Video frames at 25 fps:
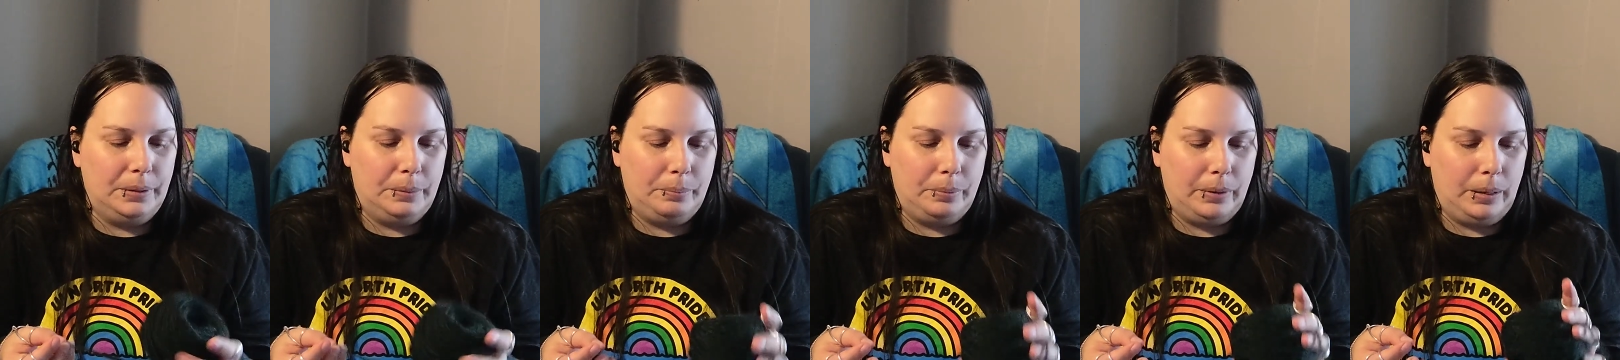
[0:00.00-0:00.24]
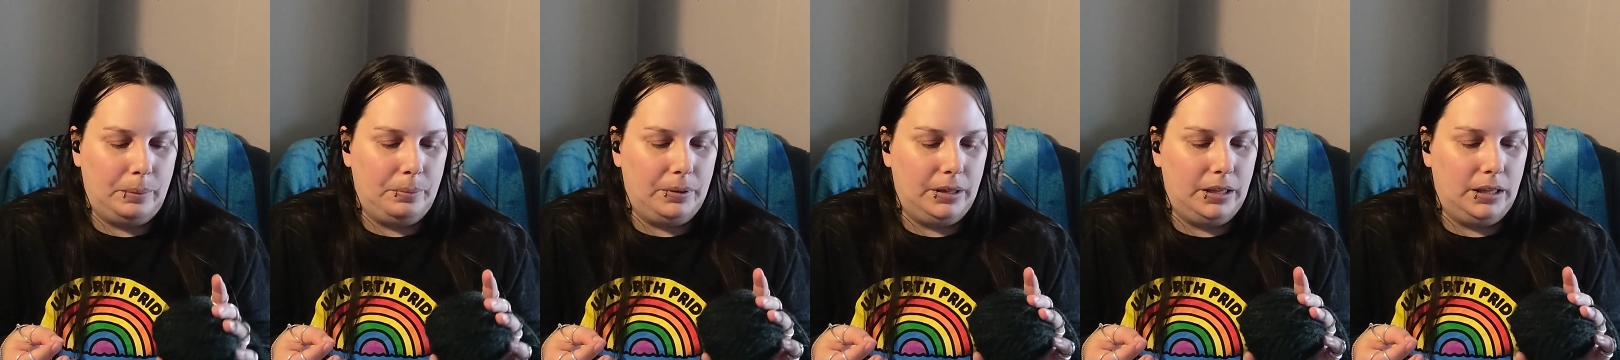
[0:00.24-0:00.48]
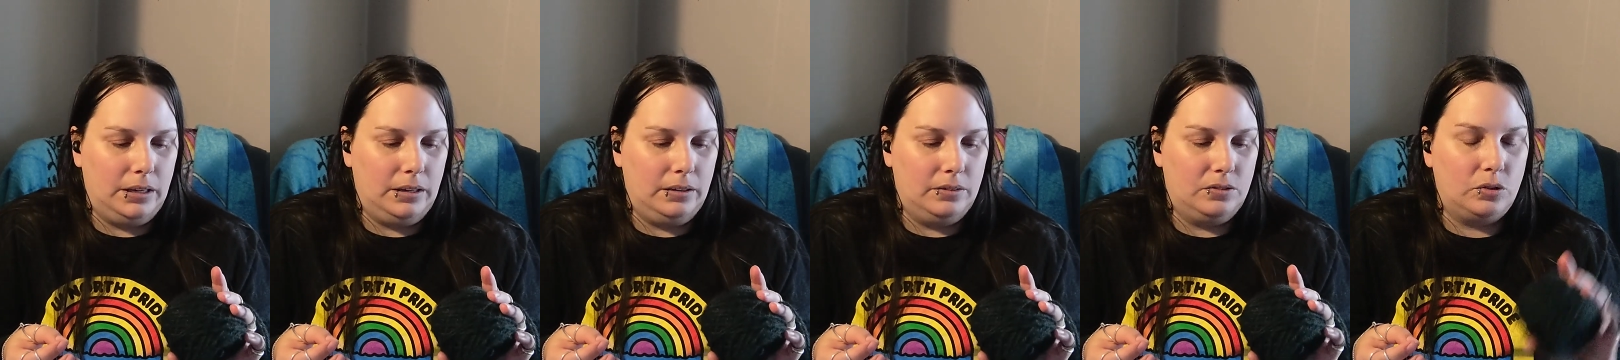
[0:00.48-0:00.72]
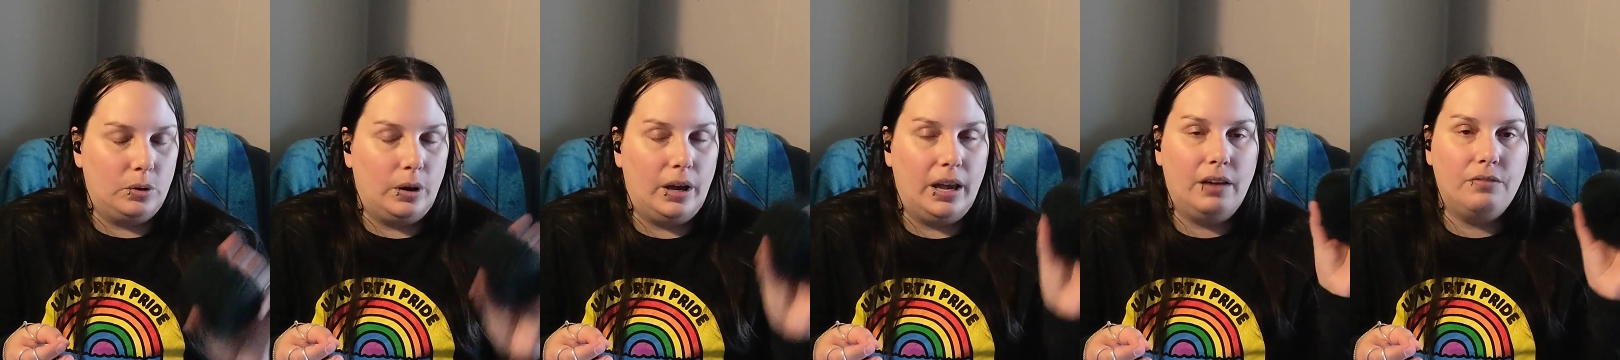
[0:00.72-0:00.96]
by bit.
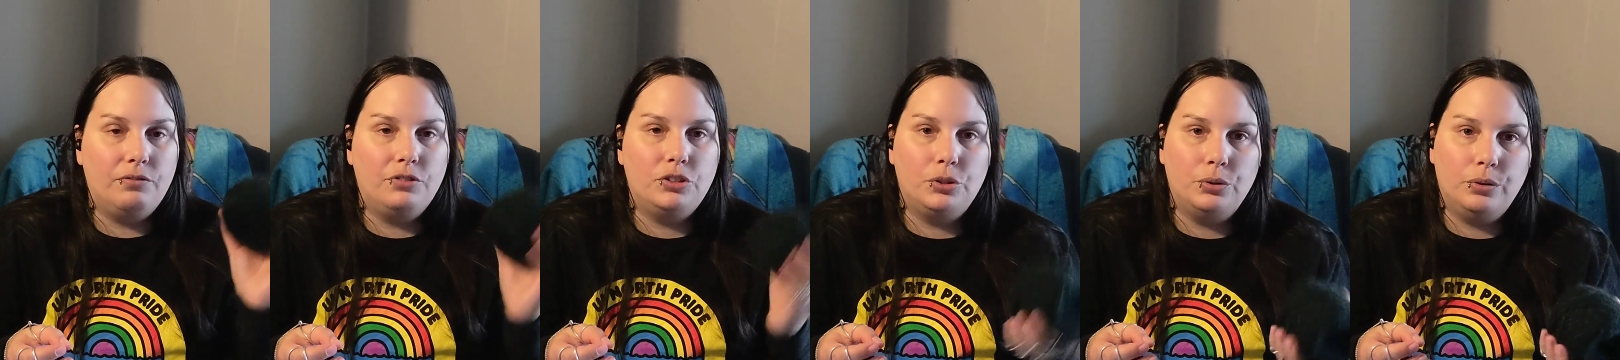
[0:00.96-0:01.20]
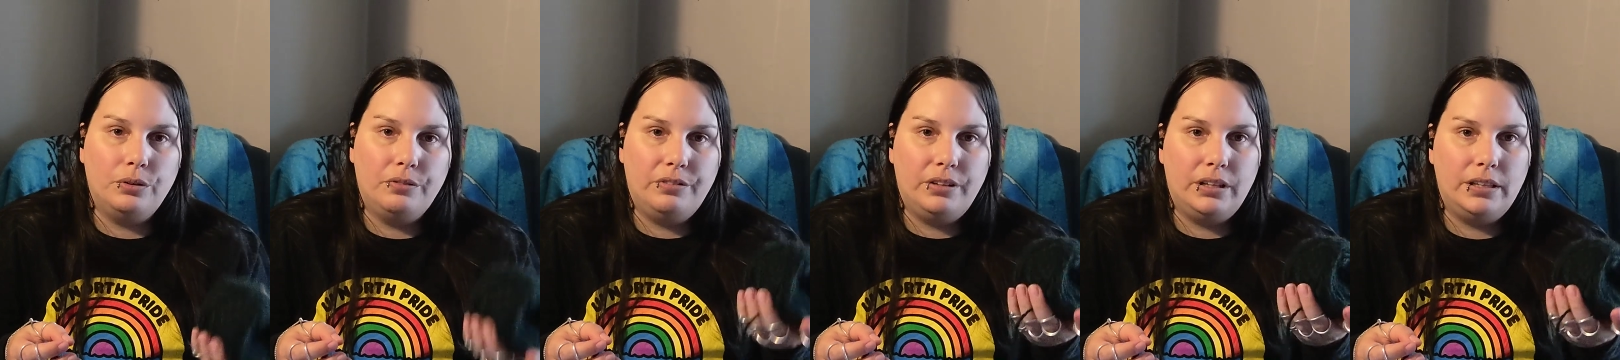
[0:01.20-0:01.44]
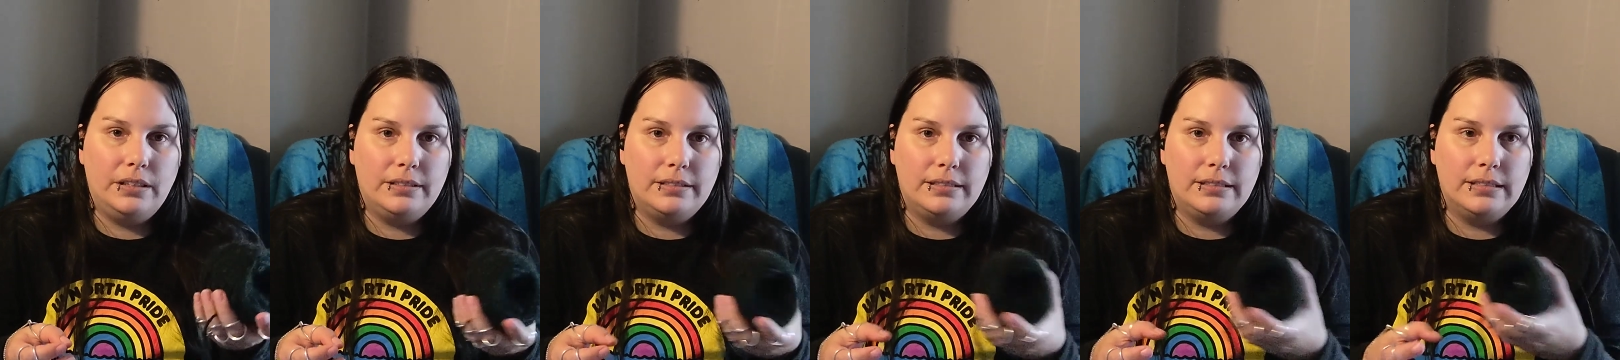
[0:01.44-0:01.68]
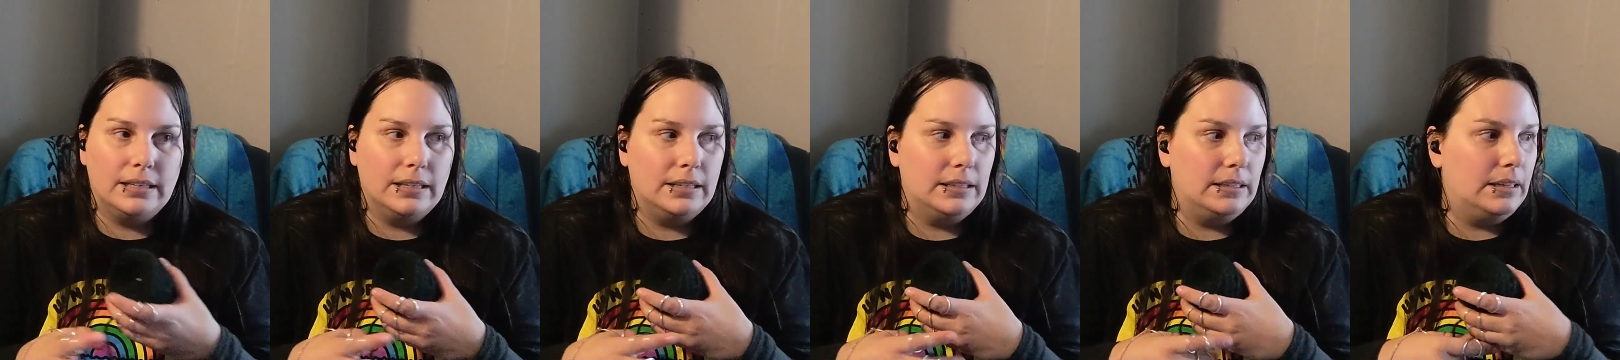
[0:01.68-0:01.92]
So I have 2 of these
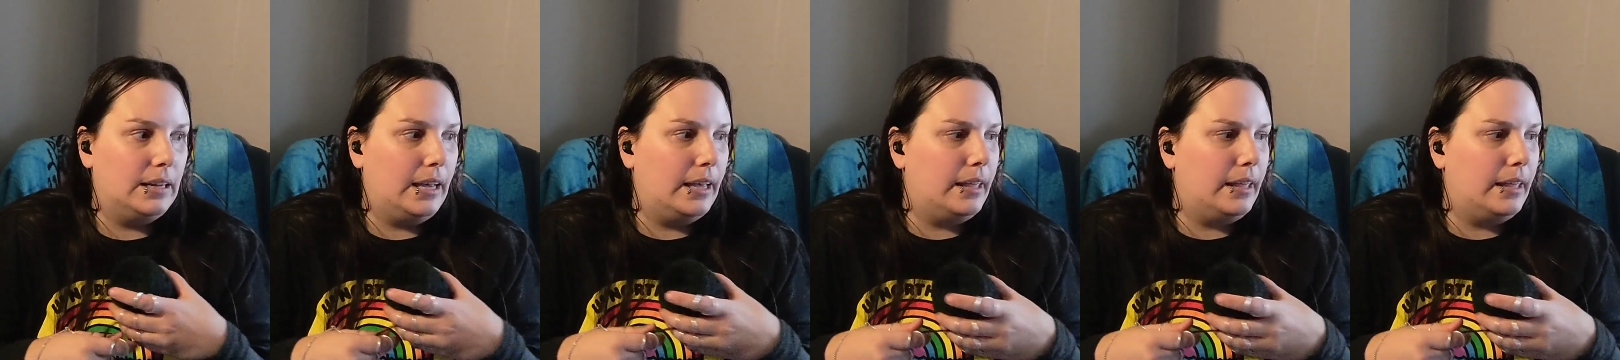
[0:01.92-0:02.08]
done.